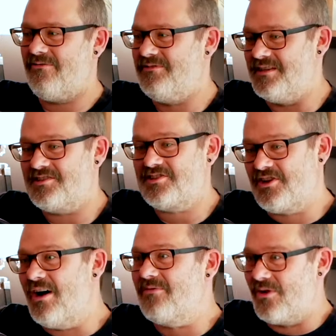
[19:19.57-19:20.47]

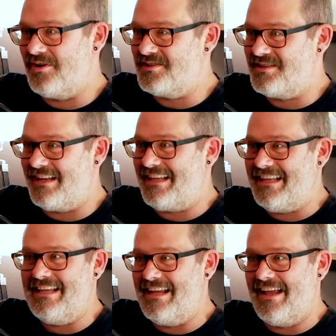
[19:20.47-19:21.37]
discovers that
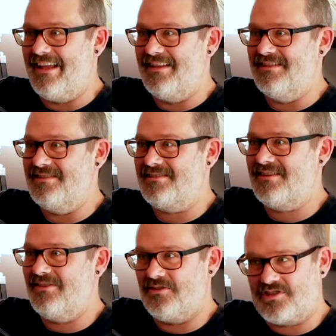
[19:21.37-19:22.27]
he
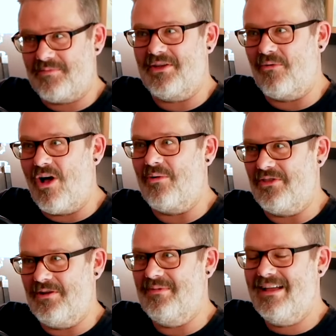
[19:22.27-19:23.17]
is there's something wrong
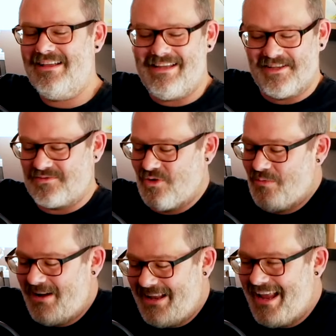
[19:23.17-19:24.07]
with him. He has
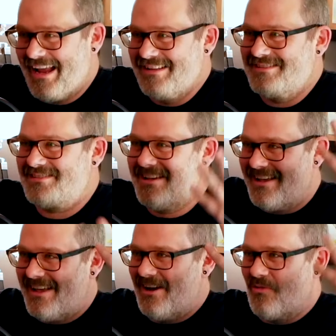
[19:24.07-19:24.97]
robot hands
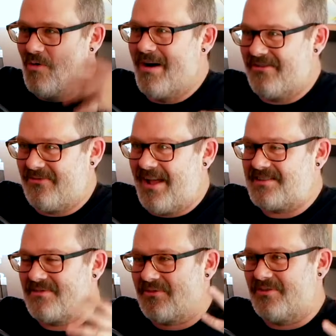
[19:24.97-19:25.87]
and a robot
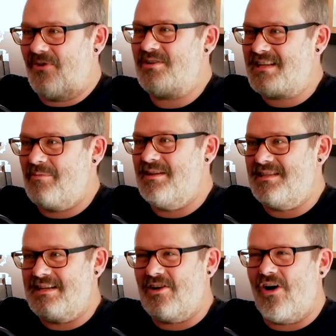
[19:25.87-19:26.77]
face. And for the first time we
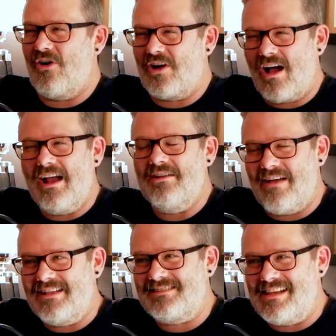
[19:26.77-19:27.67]
see Carl kind of
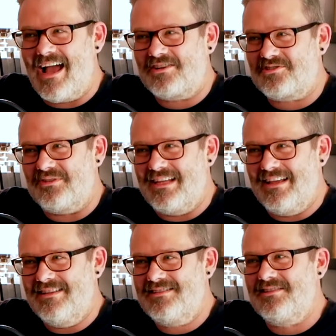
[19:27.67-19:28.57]
as he actually
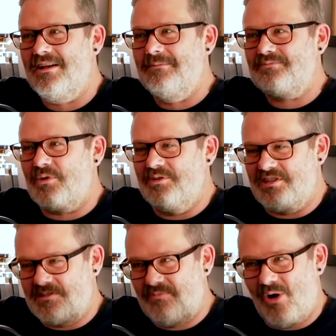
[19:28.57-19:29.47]
is, which
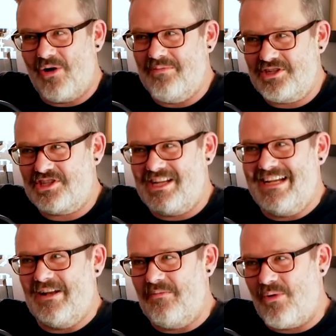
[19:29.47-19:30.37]
is part
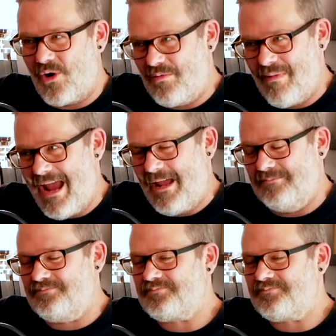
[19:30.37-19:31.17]
machine and part man.